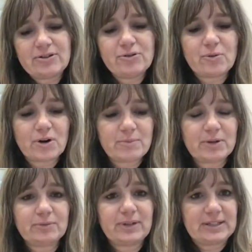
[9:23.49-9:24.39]

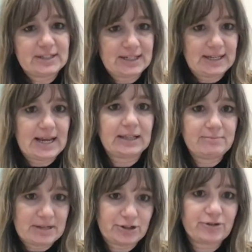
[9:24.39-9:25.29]
normal into the
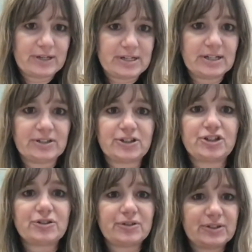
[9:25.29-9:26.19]
elementary years.
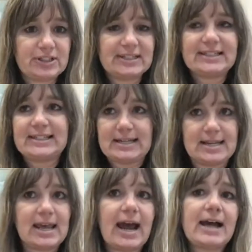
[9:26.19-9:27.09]
You're going to see
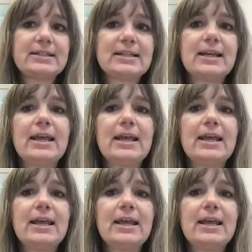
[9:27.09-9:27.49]
that.